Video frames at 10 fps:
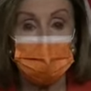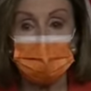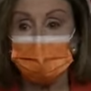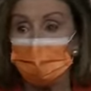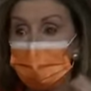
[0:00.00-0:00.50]

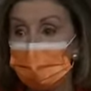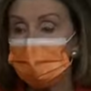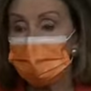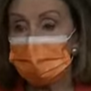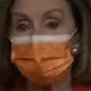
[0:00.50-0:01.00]
had
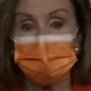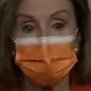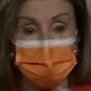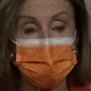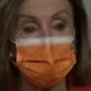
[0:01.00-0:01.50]
caused such a
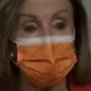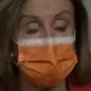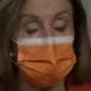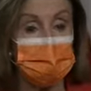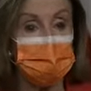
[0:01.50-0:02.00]
severe
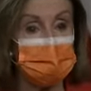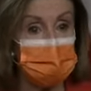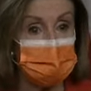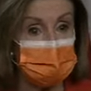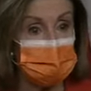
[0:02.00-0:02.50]

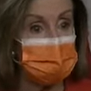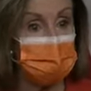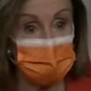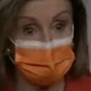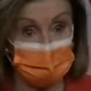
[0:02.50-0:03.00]
situation
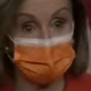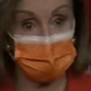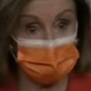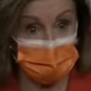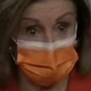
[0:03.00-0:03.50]
in
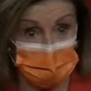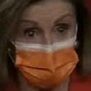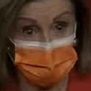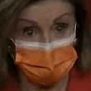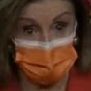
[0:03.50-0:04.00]

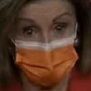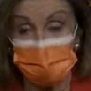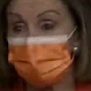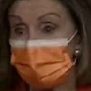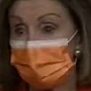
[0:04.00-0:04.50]
the
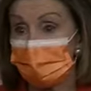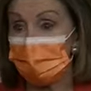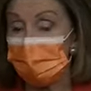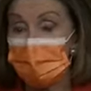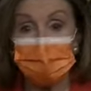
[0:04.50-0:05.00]
Northern
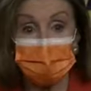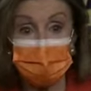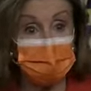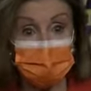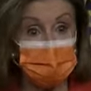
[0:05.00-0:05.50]
Triangle, they
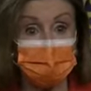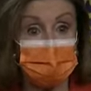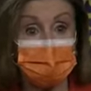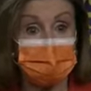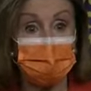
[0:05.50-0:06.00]
could no
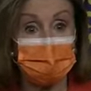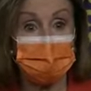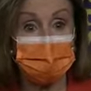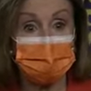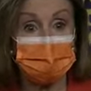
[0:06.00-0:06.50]
longer farm.
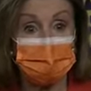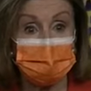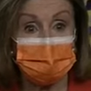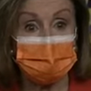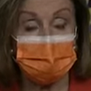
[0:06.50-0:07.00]

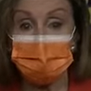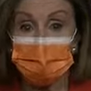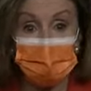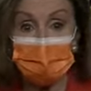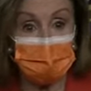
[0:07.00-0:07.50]

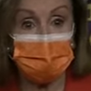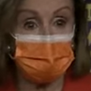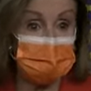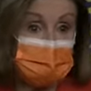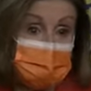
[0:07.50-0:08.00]
What
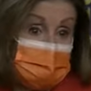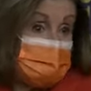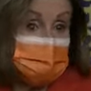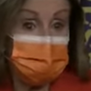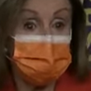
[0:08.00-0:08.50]
was
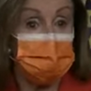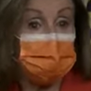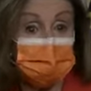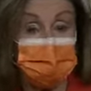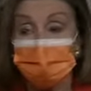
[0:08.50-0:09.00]
arable before
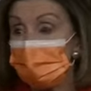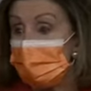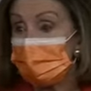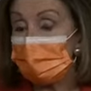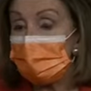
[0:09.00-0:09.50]
was no
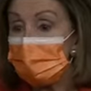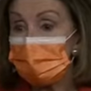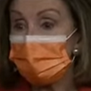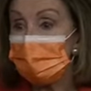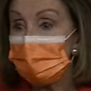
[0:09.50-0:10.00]
longer
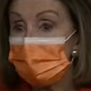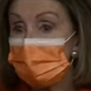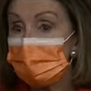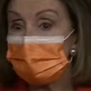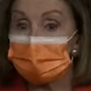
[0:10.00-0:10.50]
arable.
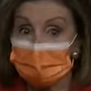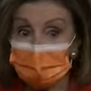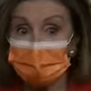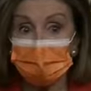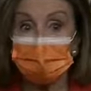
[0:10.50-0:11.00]

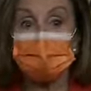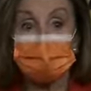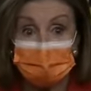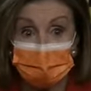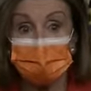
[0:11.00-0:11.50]
Again, a
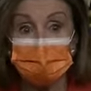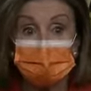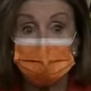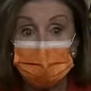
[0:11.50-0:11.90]
climate